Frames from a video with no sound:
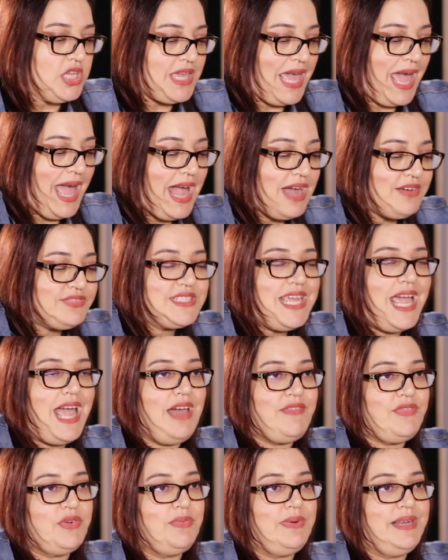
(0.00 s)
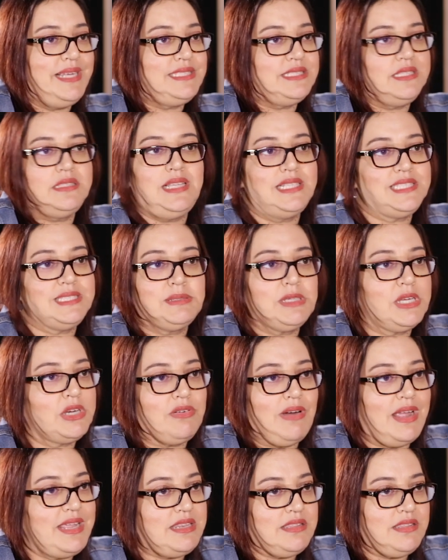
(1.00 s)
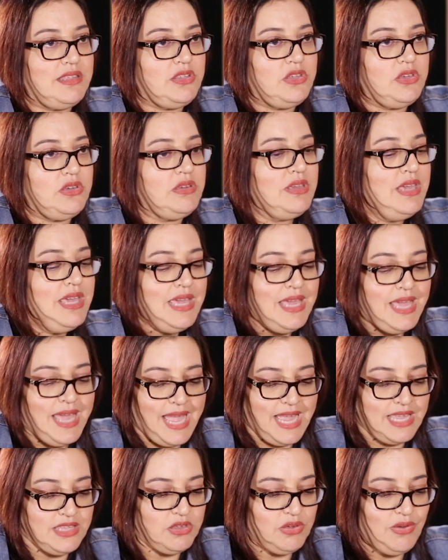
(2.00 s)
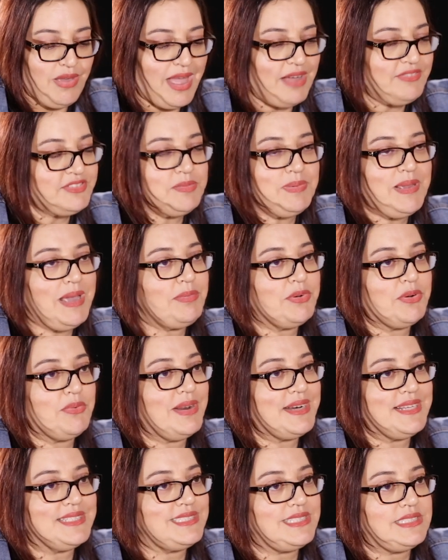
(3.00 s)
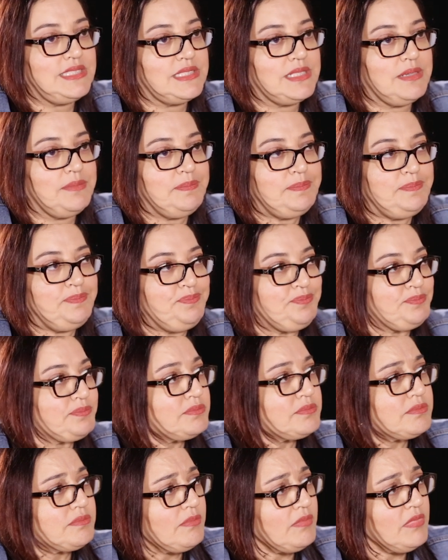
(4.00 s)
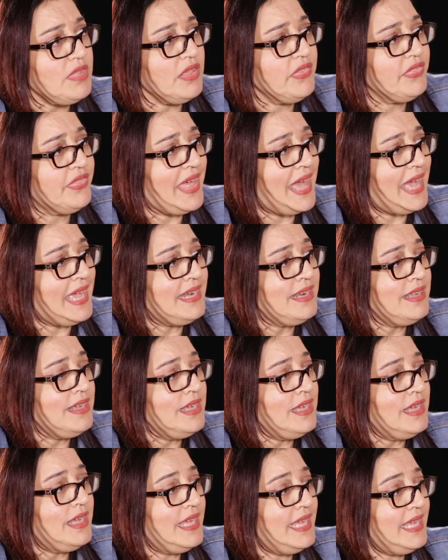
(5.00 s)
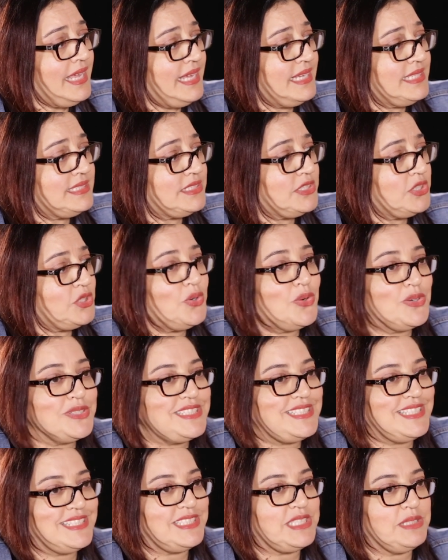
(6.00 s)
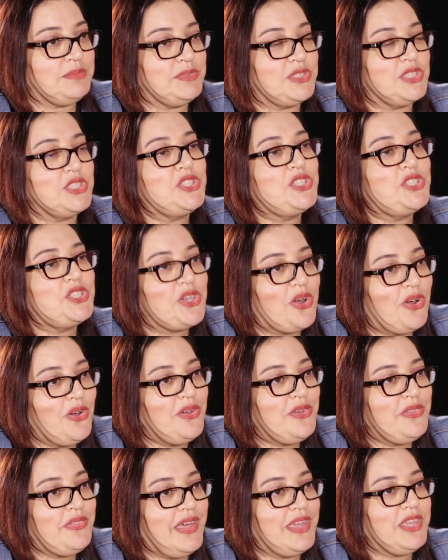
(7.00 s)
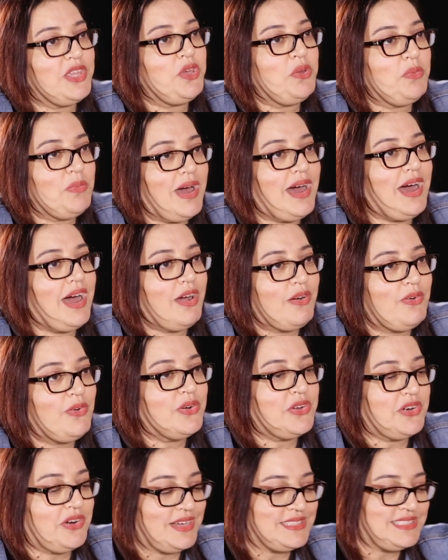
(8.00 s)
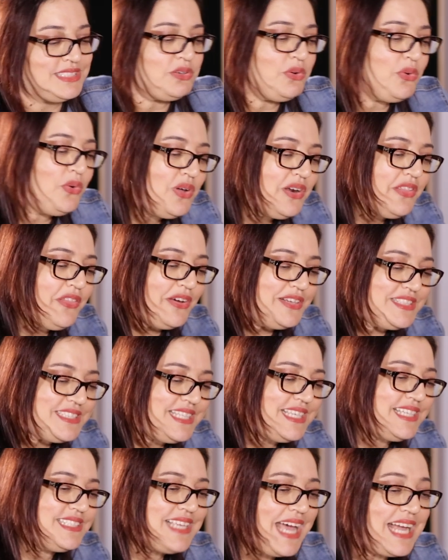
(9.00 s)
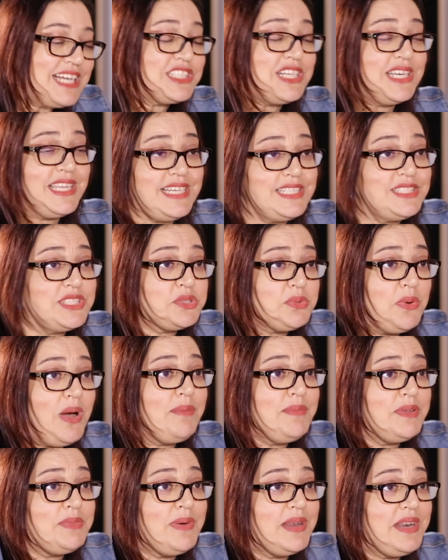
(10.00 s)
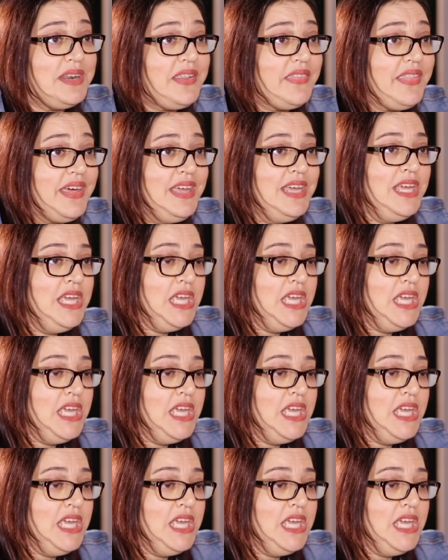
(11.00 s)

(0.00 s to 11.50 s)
You have to have a reason that's greater than you, and you have to be able to run a system that is your system to show that you are organized. And all of those things actually intertwine with one another.